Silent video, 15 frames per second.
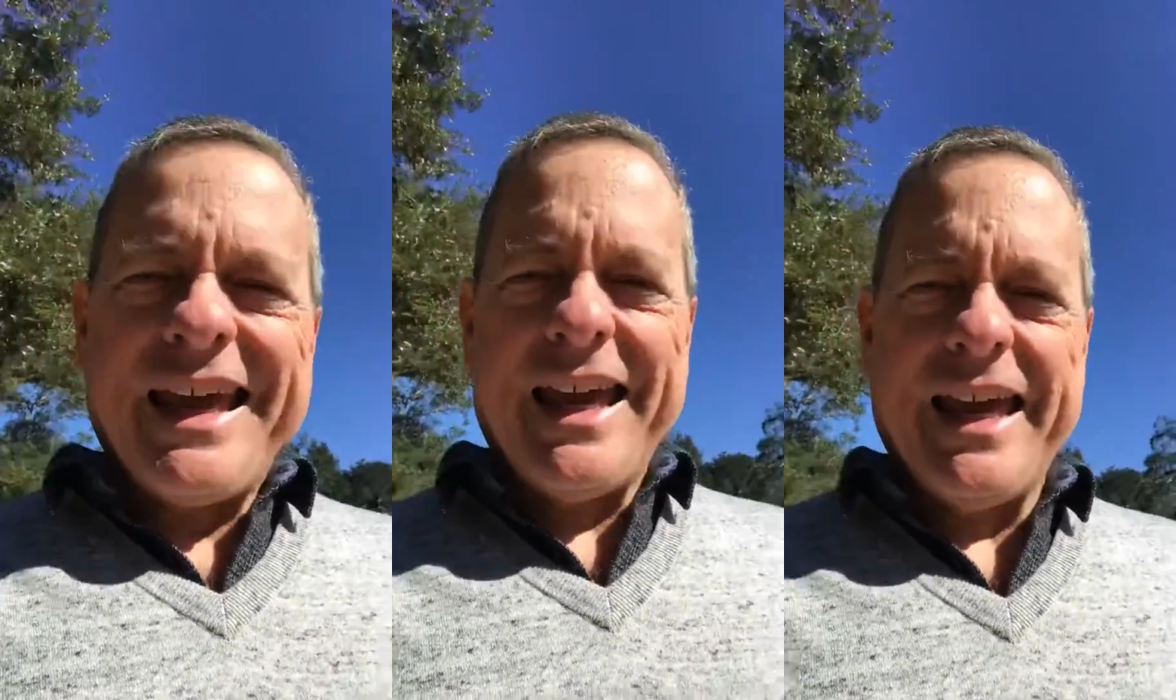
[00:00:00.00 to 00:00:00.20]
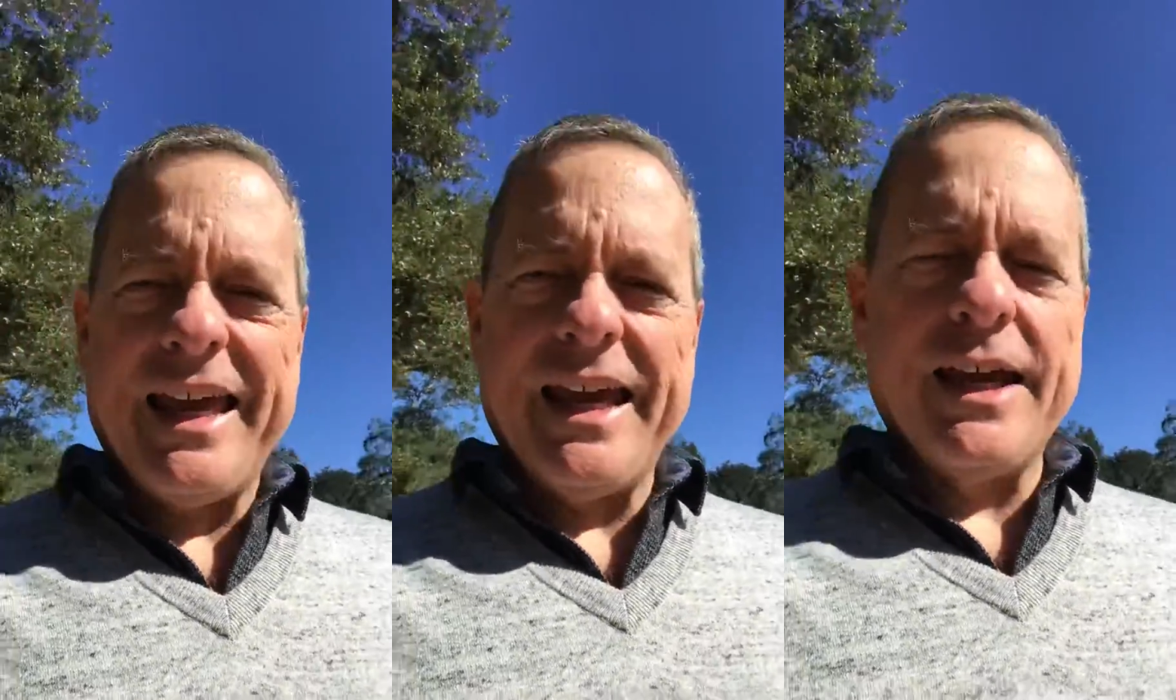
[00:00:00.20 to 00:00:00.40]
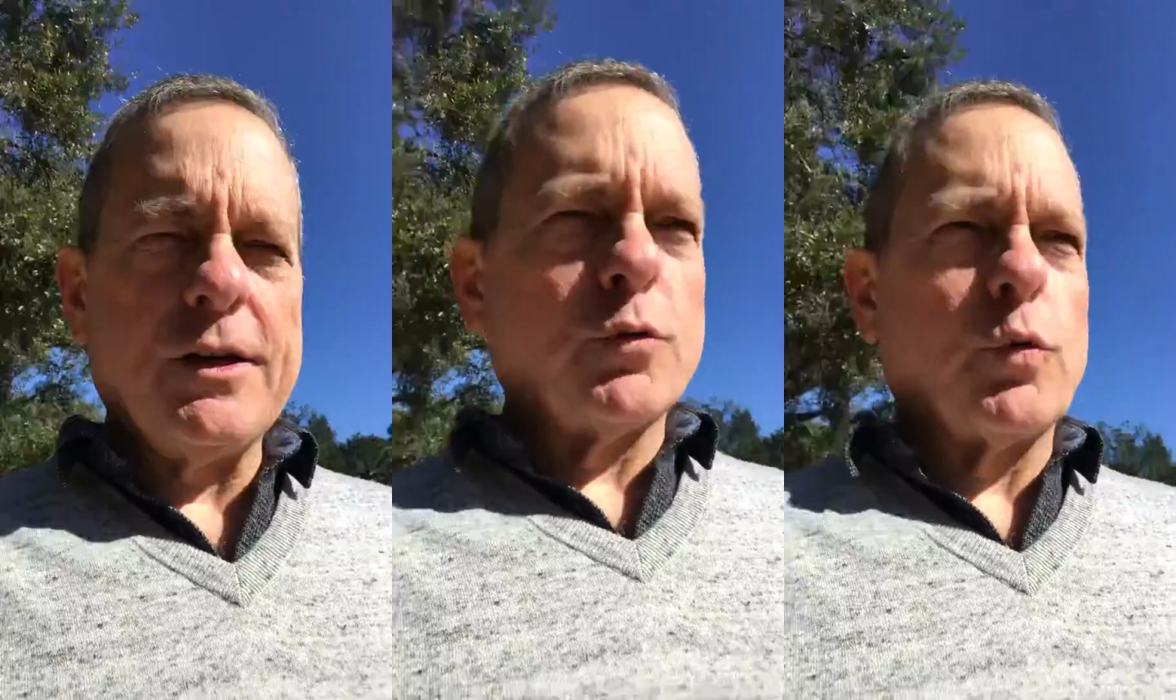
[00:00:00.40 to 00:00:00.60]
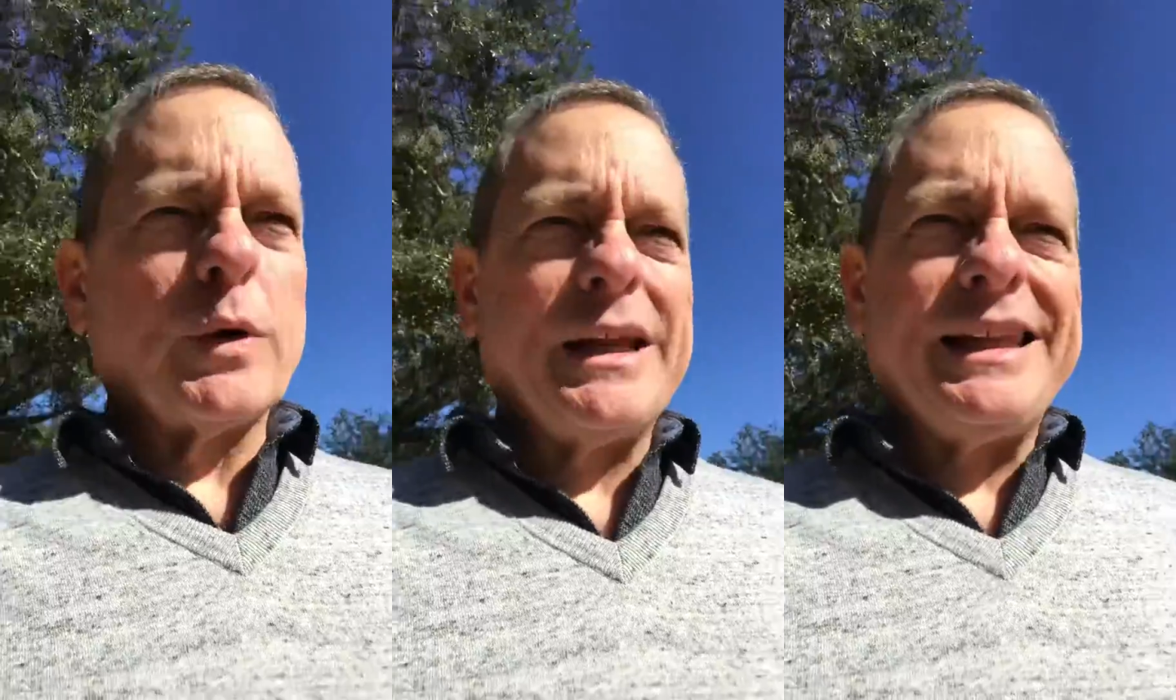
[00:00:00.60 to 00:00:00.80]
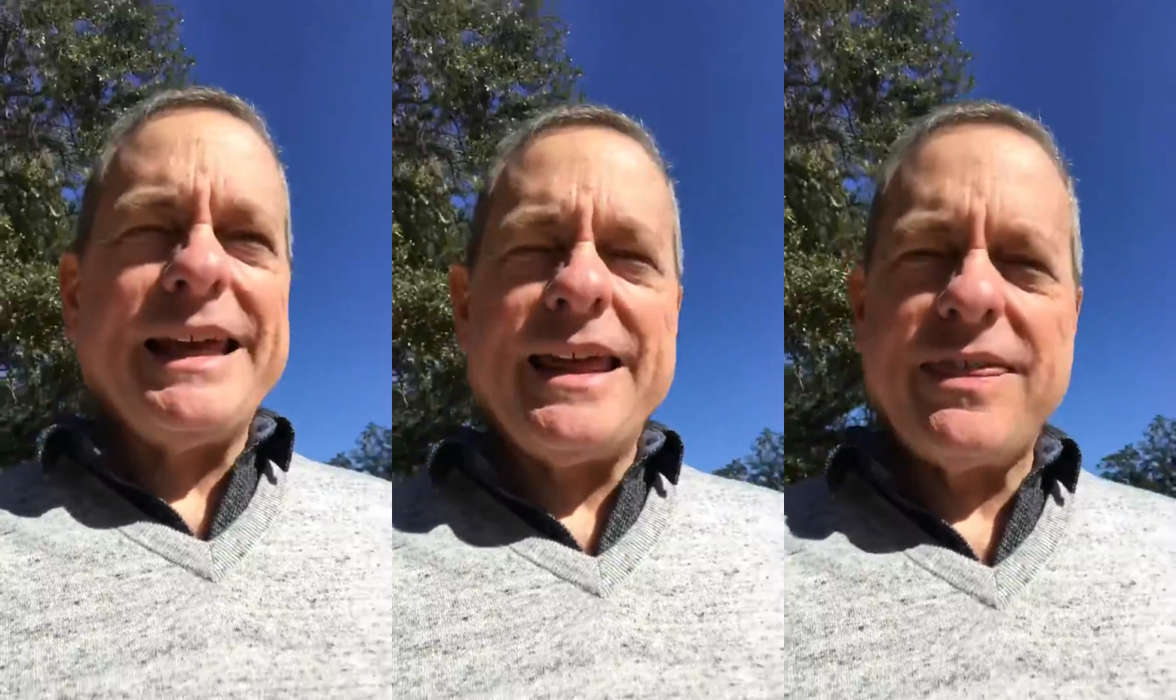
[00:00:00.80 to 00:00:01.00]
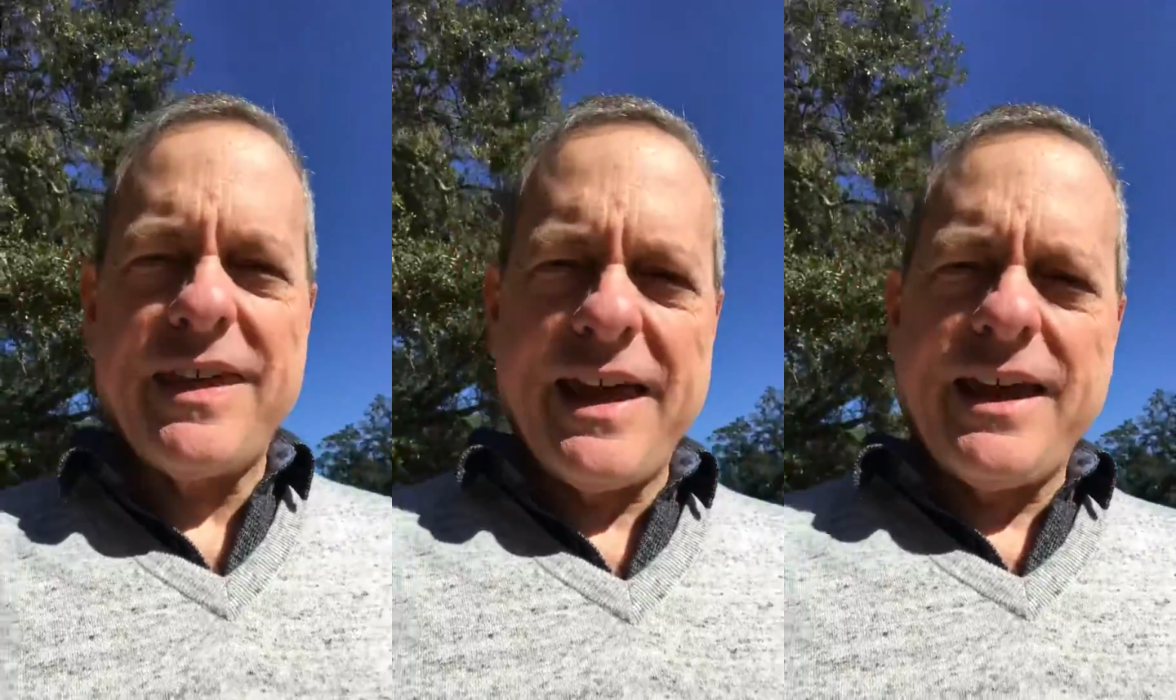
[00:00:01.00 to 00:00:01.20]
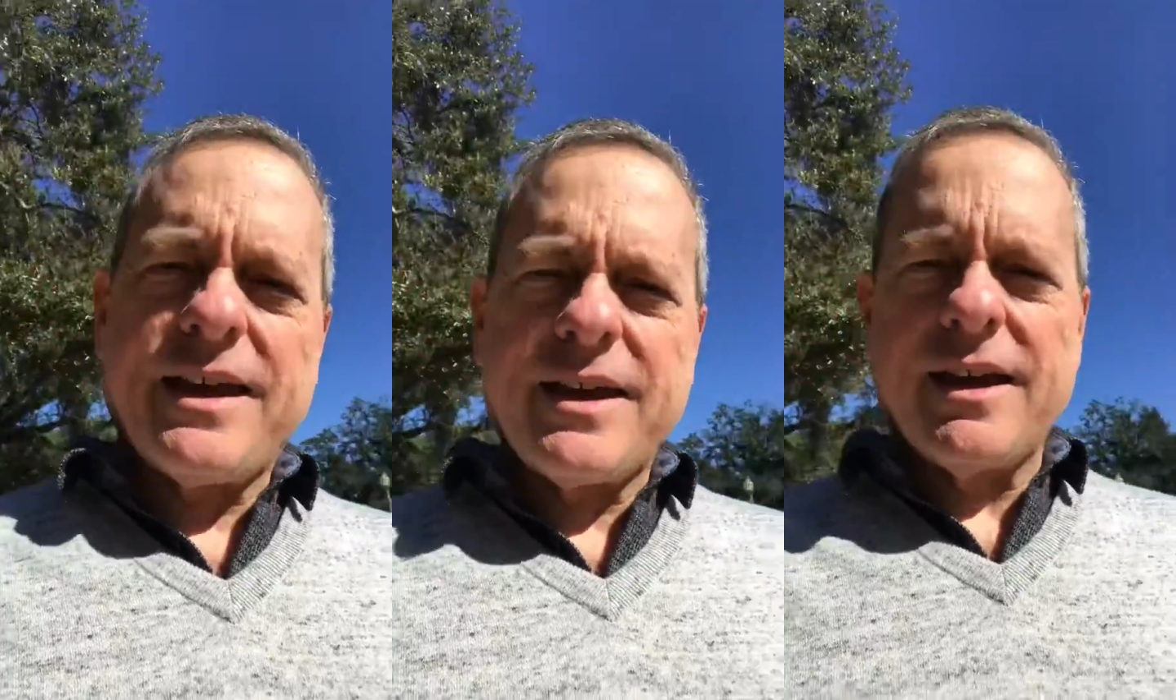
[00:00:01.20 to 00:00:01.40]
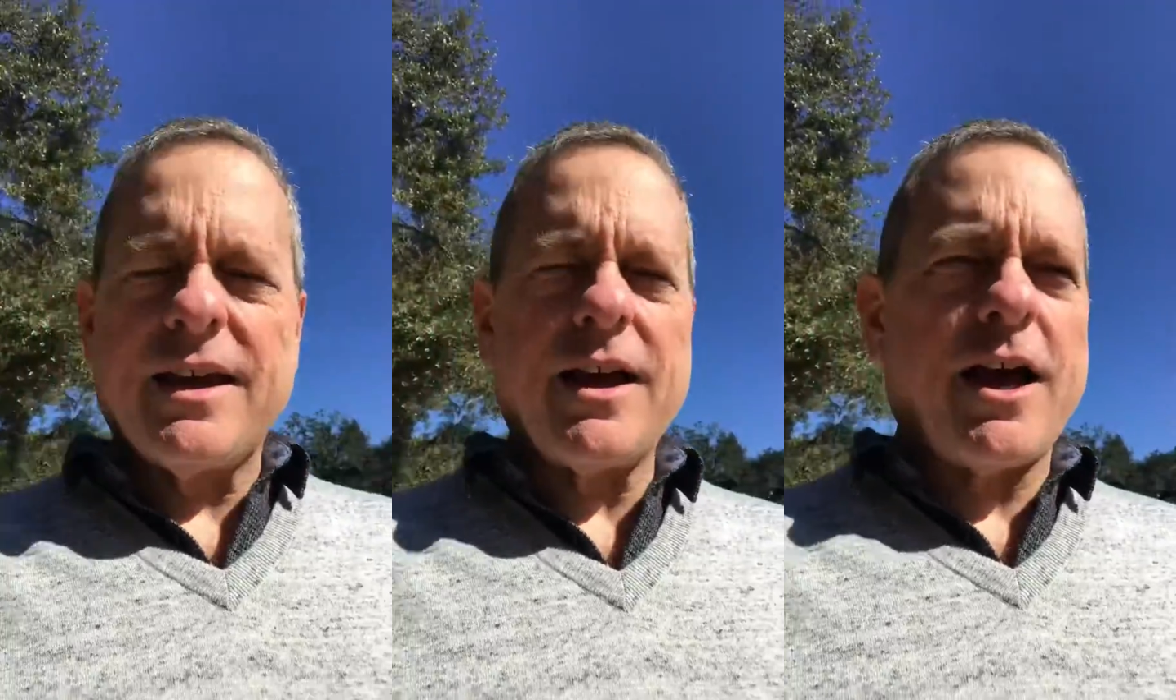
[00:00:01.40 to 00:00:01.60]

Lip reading: and really think